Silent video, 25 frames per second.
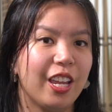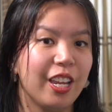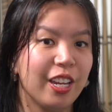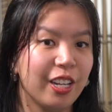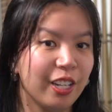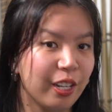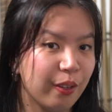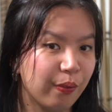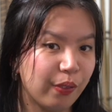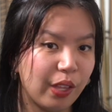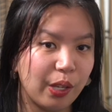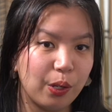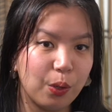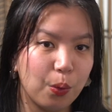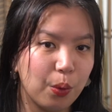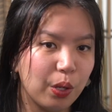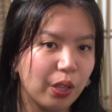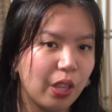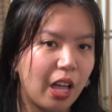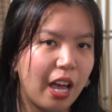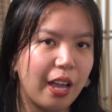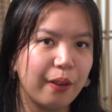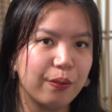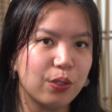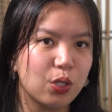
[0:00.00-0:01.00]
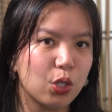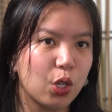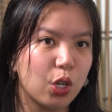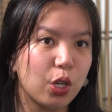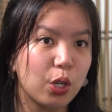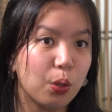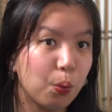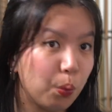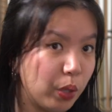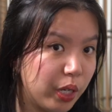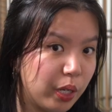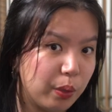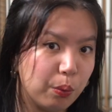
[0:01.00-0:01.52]
And if they do a live show,
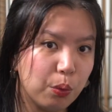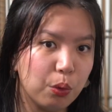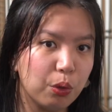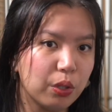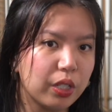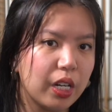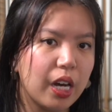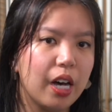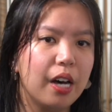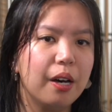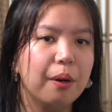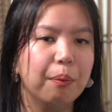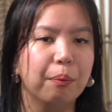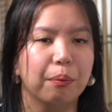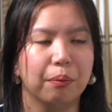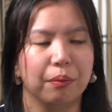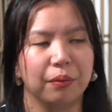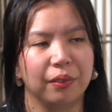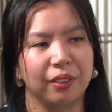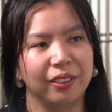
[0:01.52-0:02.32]
we will come.